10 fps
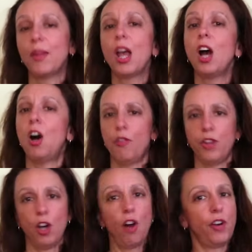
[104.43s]
On the
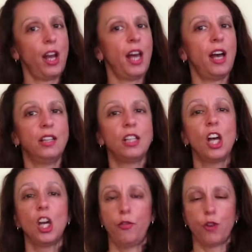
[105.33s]
other hand,
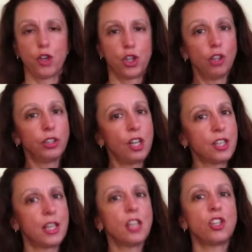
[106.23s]
for shorter
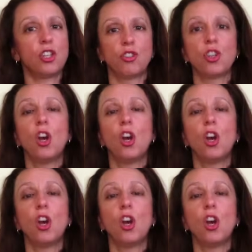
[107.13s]
sessions